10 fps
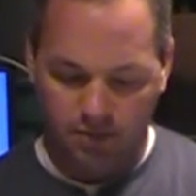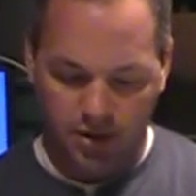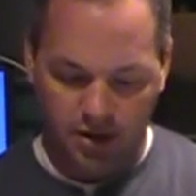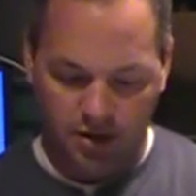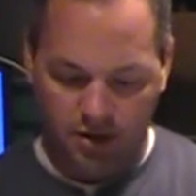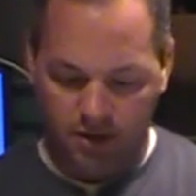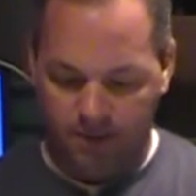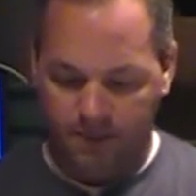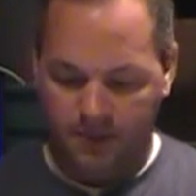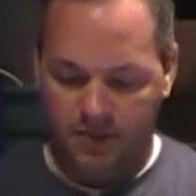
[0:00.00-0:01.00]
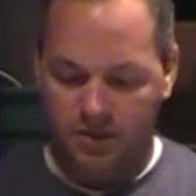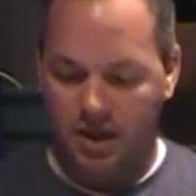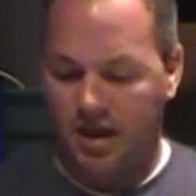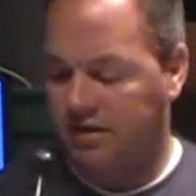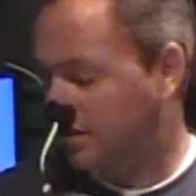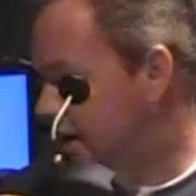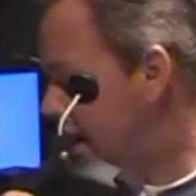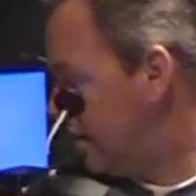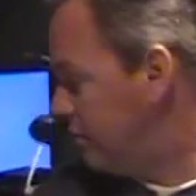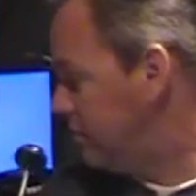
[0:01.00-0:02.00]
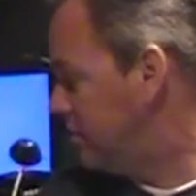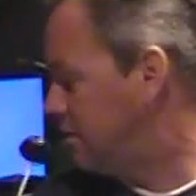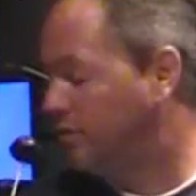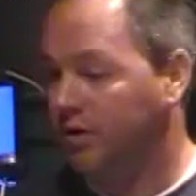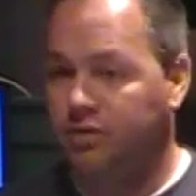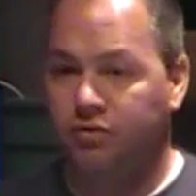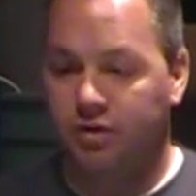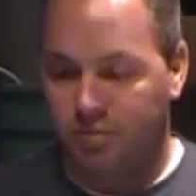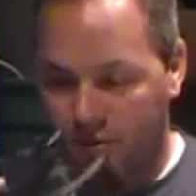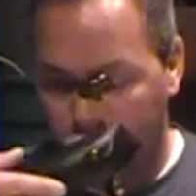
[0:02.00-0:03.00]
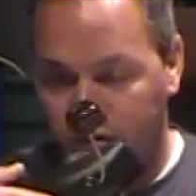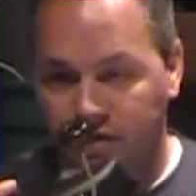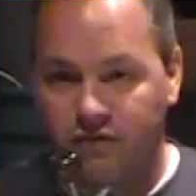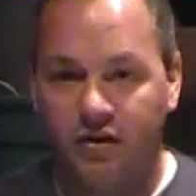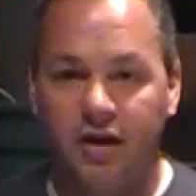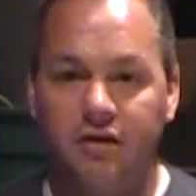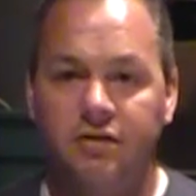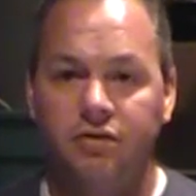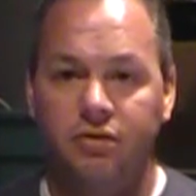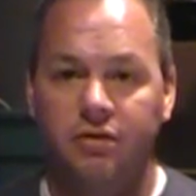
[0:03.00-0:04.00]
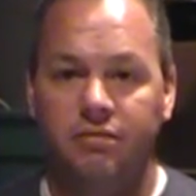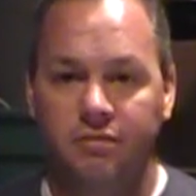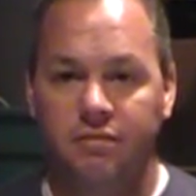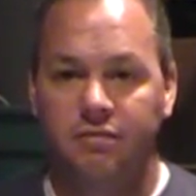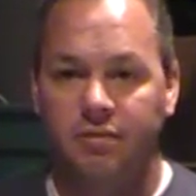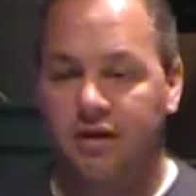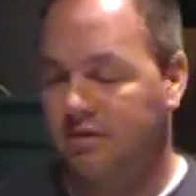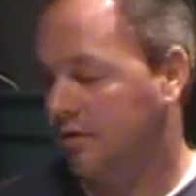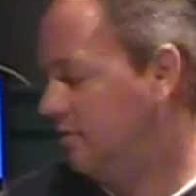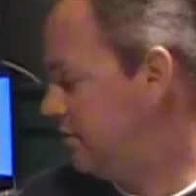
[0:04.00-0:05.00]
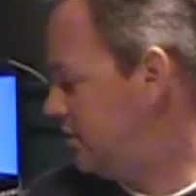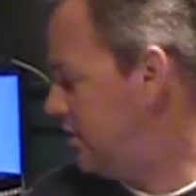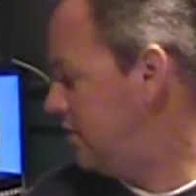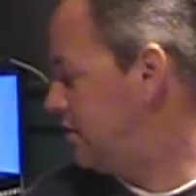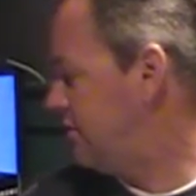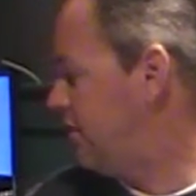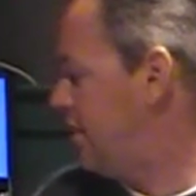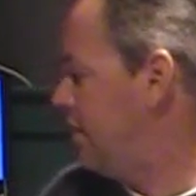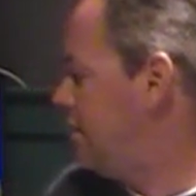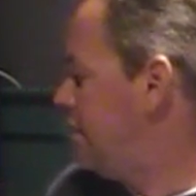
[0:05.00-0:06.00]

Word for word: But that's the goggles, which when you put them on your face, you can basically see yourself flying.